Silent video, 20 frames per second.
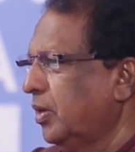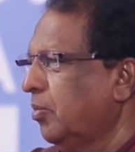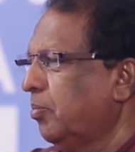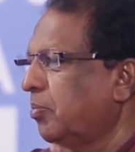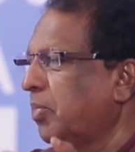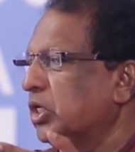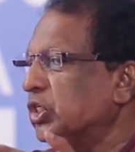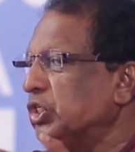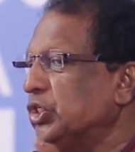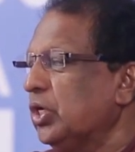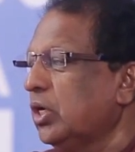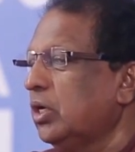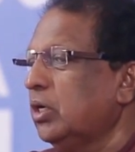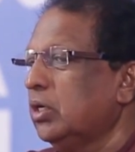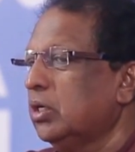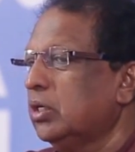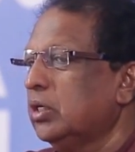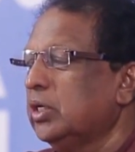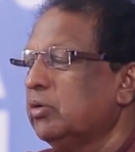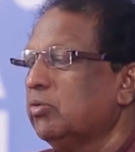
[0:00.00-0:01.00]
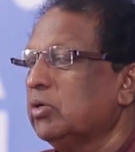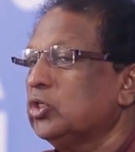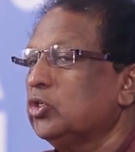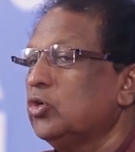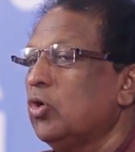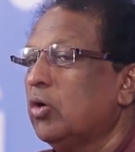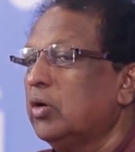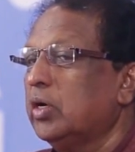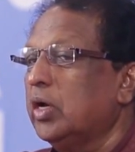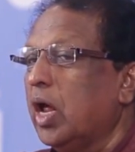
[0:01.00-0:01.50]
but still it was
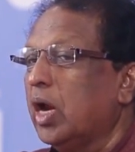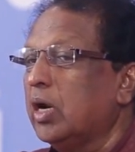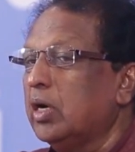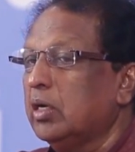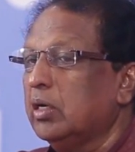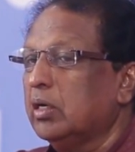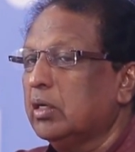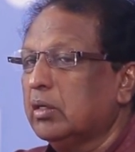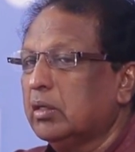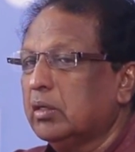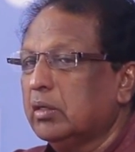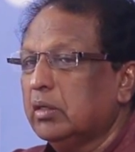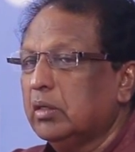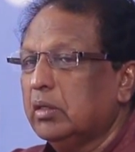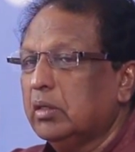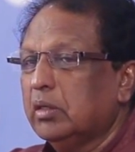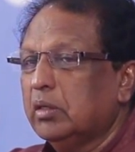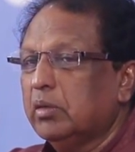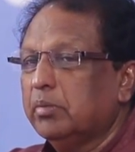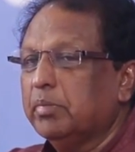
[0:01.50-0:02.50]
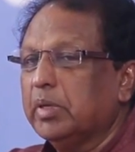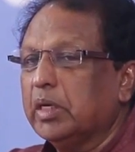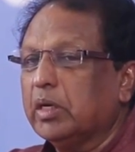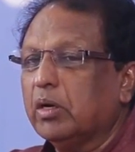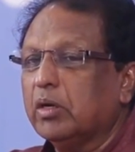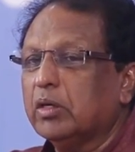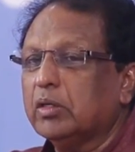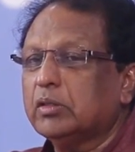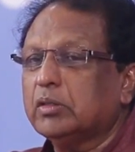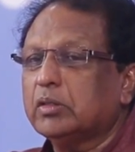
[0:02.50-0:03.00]
not done
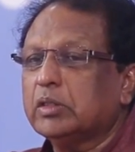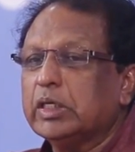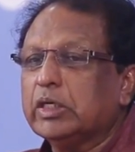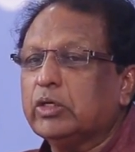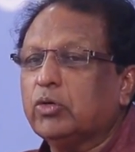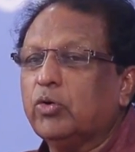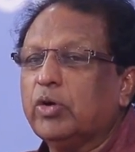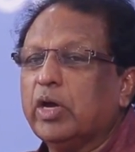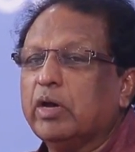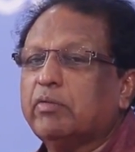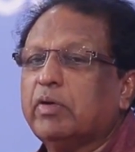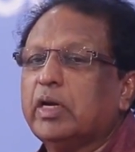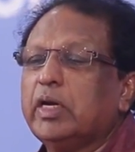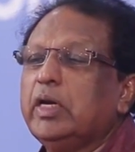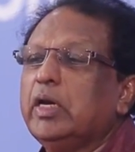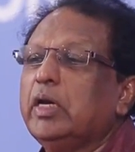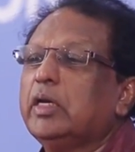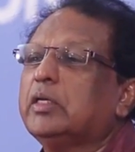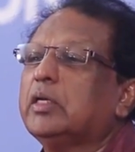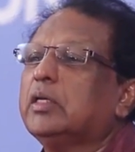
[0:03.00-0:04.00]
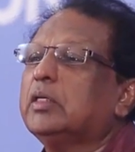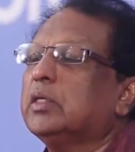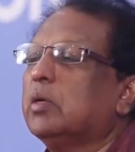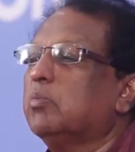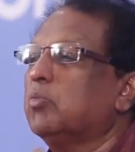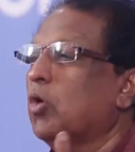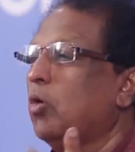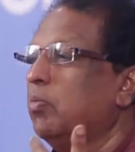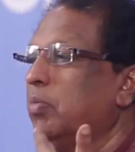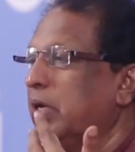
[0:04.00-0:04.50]
because it could have created
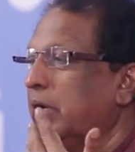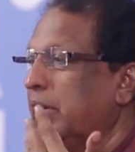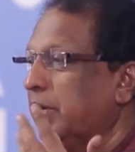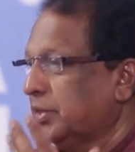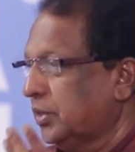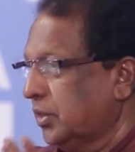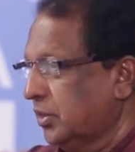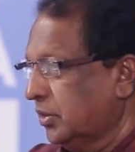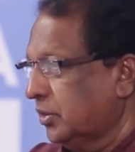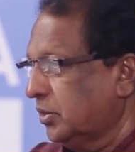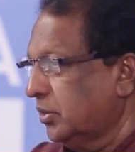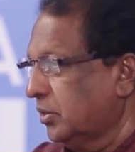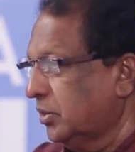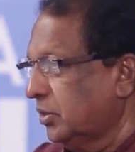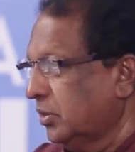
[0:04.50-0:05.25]
some complications.